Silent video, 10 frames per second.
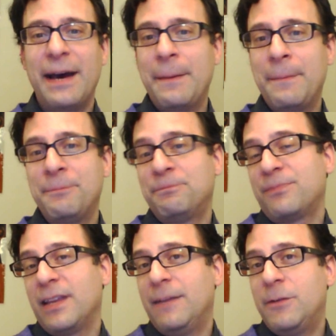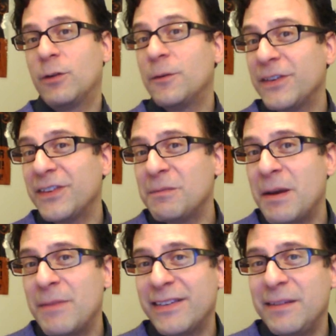Um, if you want to visit
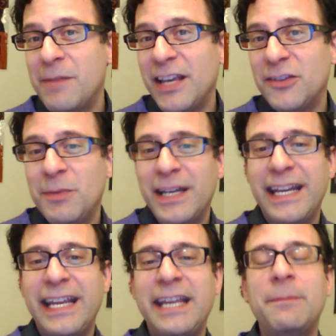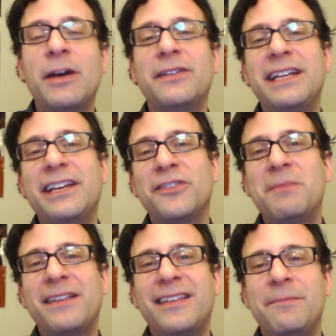my messy basement, email
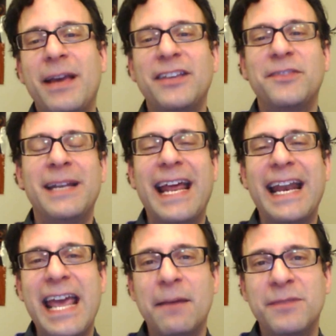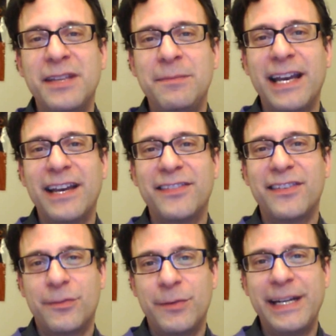neilsmessybasement at
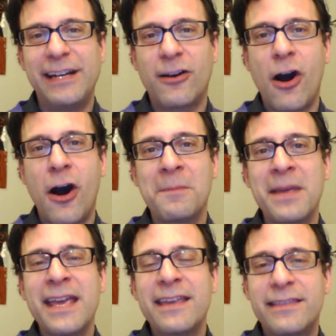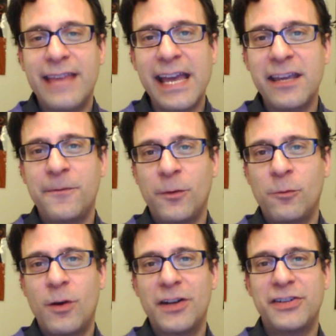mtbs3d.com. Thank you
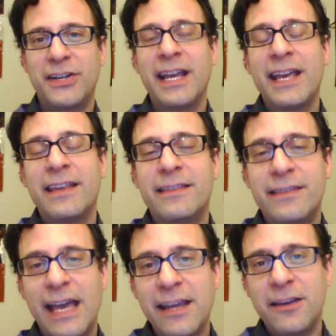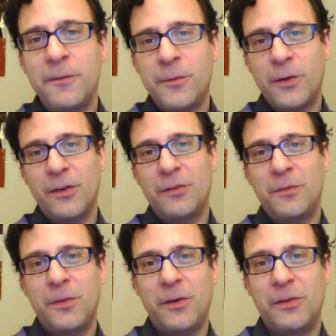for watching. Thank you
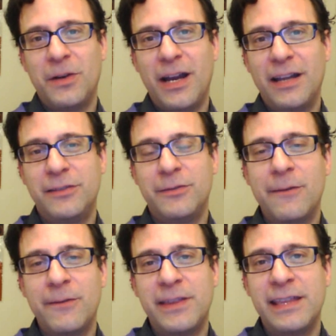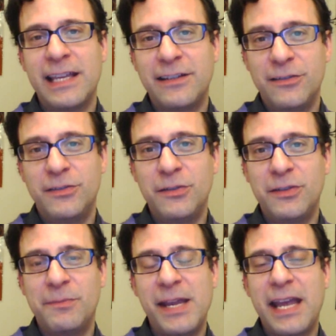for, for uh, doing everything that you
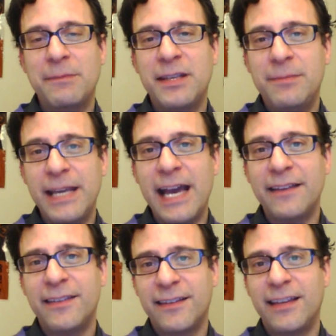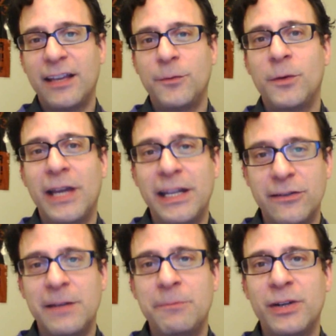do to make MTBS successful and
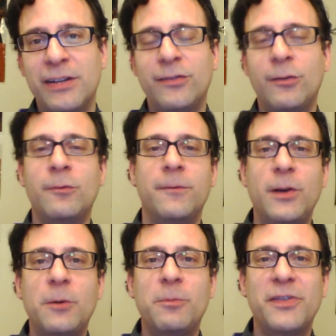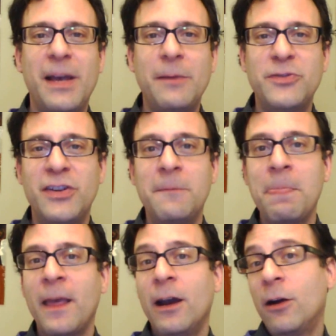your input and so on with Vireio Perception.
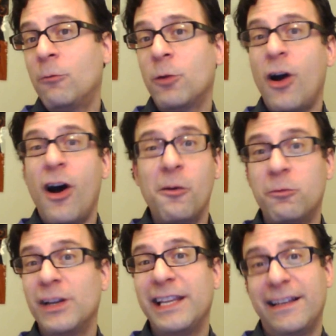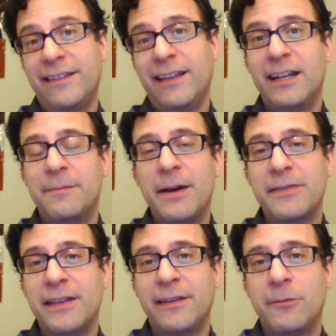We're all really excited
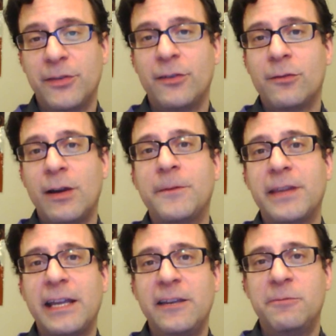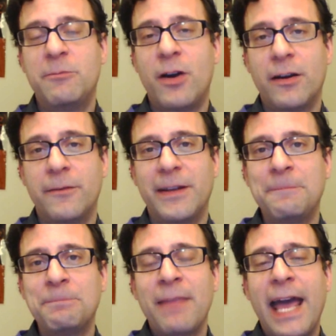about this, and we're so grateful that you've been part of it.
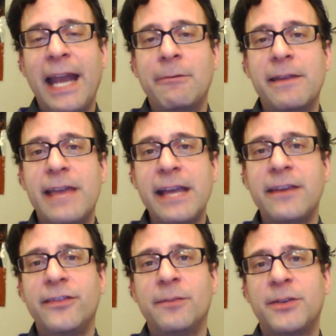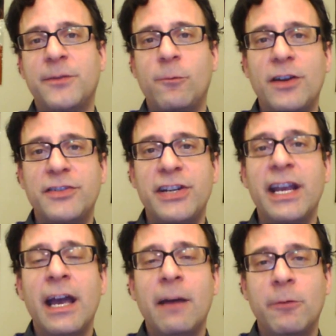Anyway, thank you so much for watching.